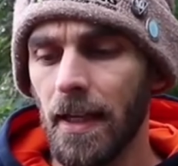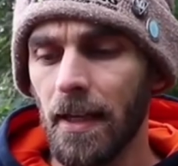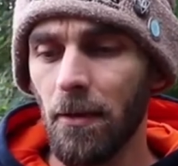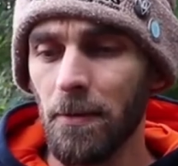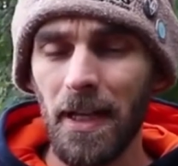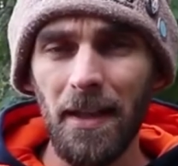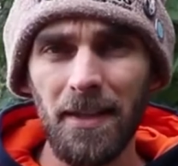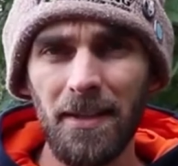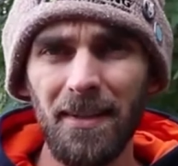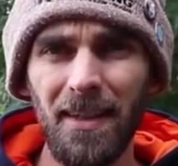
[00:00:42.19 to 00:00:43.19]
It comes like
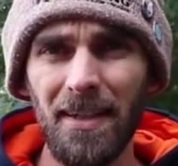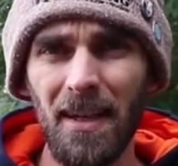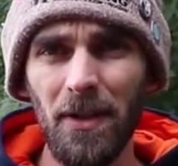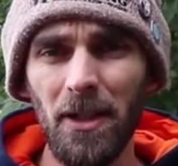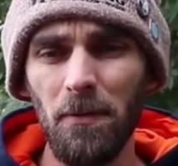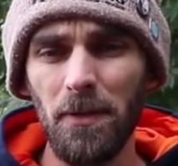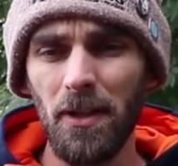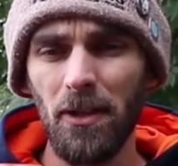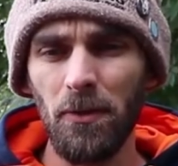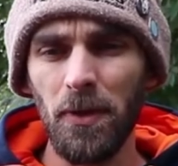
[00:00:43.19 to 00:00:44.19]
this, that's how it comes.
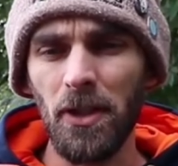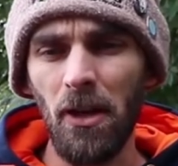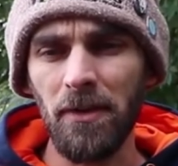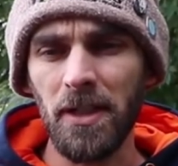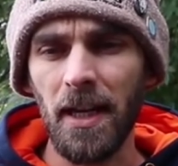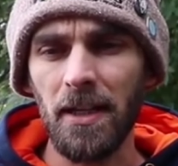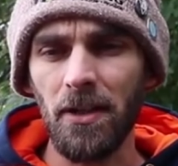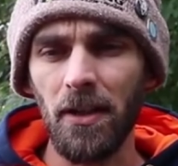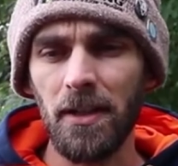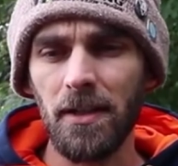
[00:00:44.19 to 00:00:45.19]
It comes with an orange
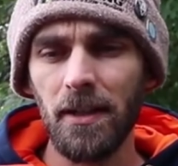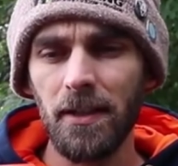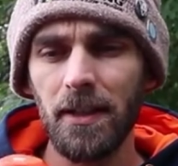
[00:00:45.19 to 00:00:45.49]
case on it,